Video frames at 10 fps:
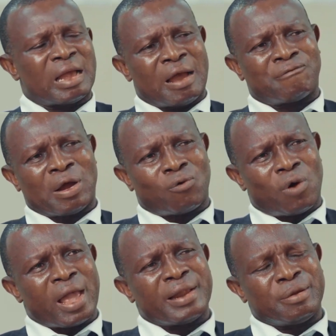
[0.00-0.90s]
I've
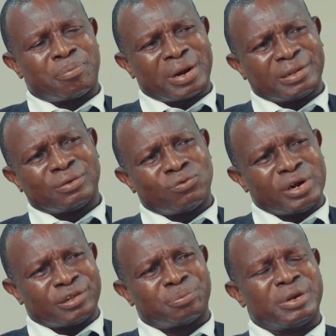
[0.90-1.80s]
acquired, the practical
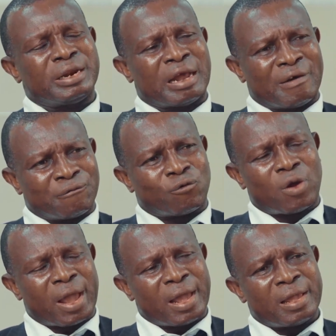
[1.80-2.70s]
experience I've
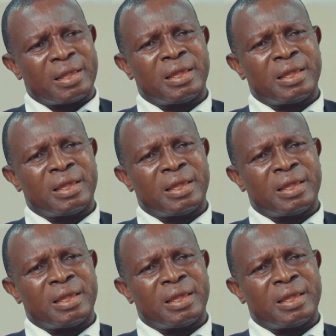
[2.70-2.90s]
acquired,